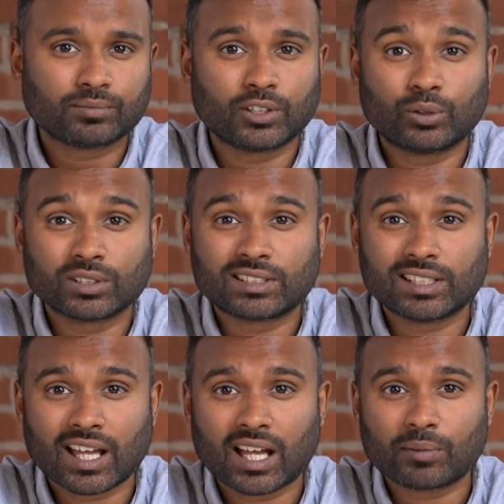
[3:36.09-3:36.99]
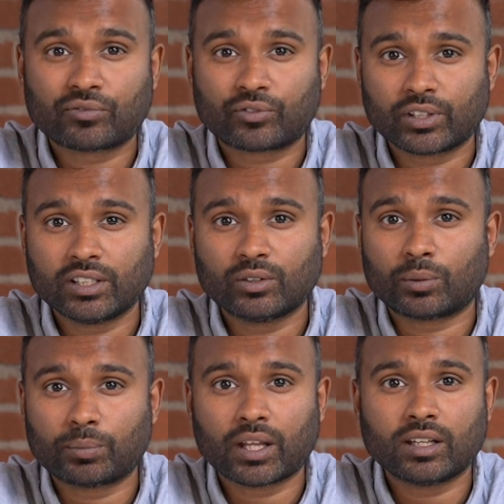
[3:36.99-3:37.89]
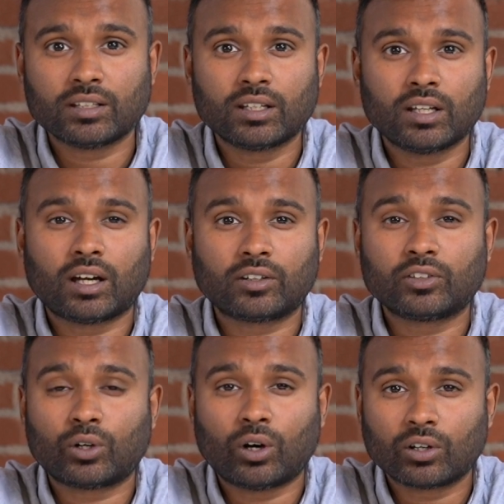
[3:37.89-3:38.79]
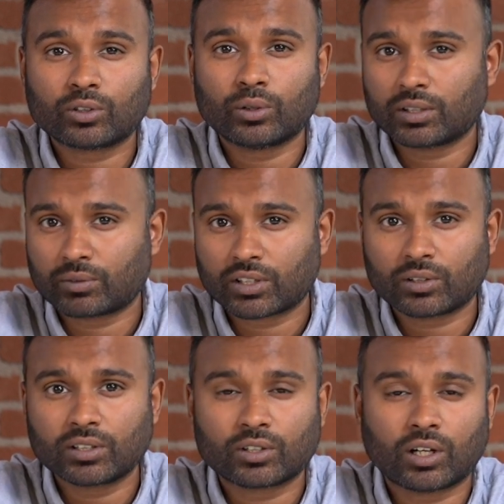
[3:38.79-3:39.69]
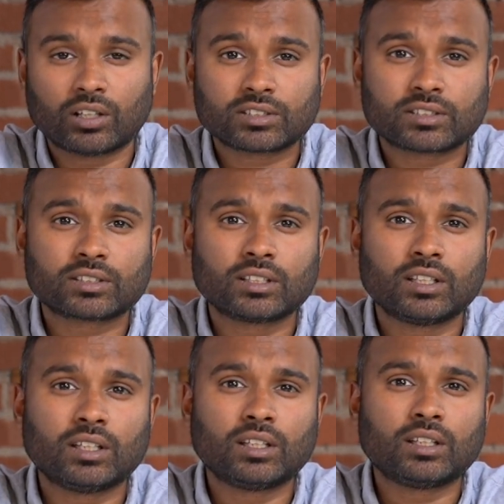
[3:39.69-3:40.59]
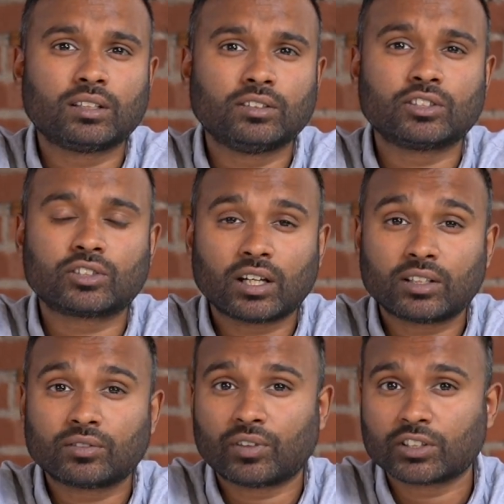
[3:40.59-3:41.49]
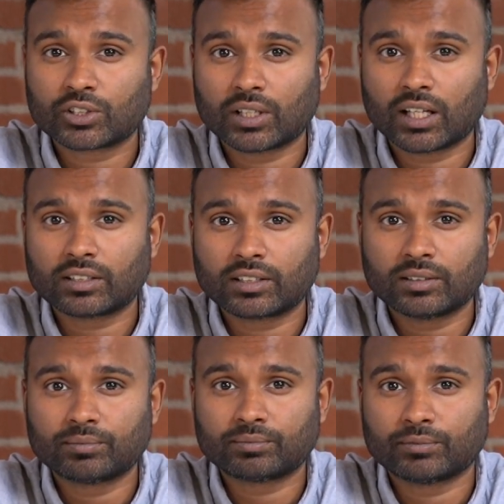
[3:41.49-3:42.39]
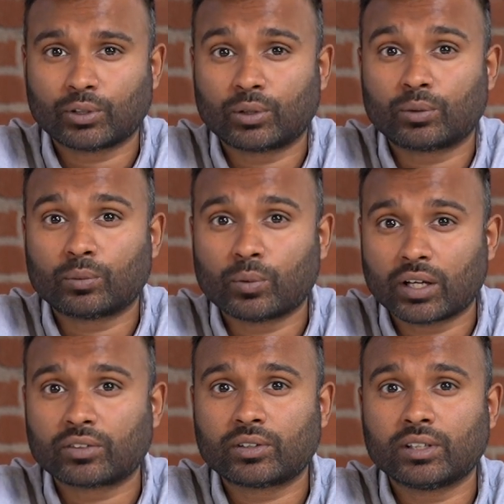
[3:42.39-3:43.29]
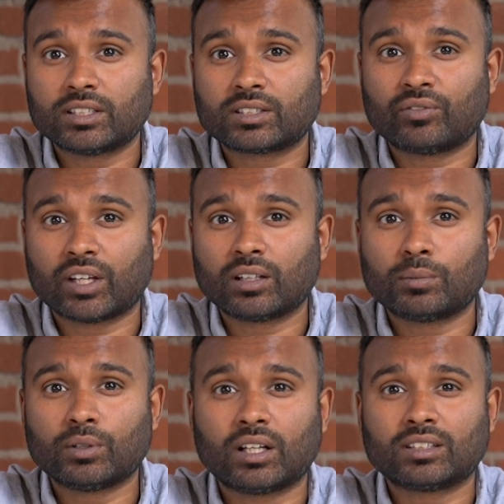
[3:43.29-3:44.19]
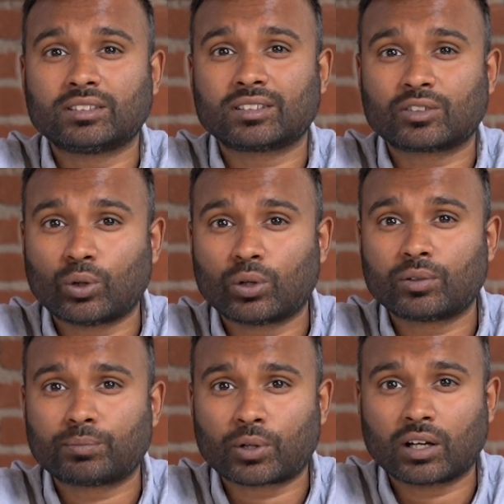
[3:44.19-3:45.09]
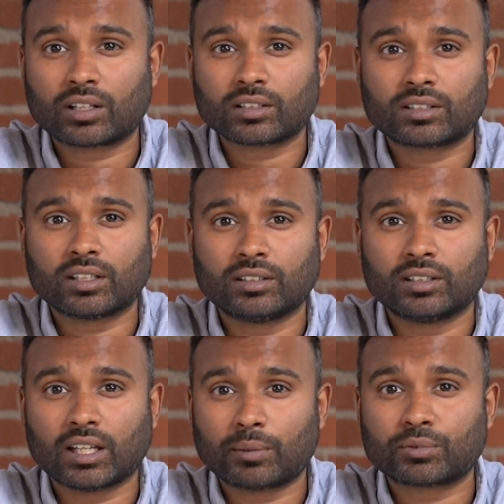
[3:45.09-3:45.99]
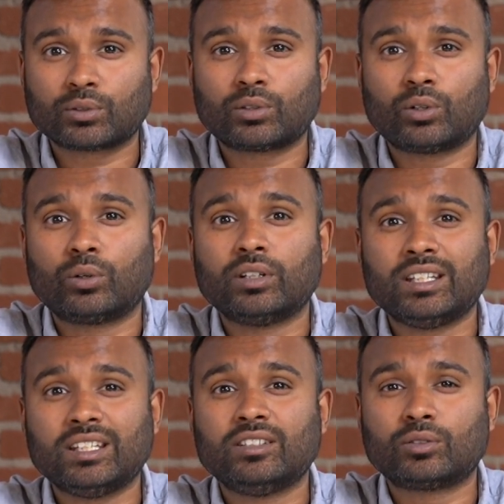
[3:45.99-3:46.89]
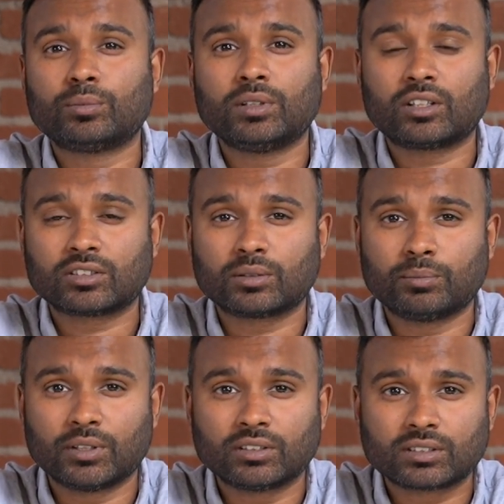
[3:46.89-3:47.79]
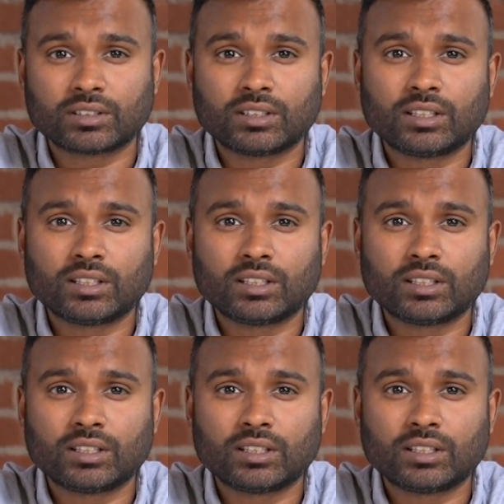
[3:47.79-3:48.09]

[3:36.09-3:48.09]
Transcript: Is the app free or paid? Are there ongoing recurring costs? Desired functionality, or whether it's available as a core product in the App Store or needs to be custom built.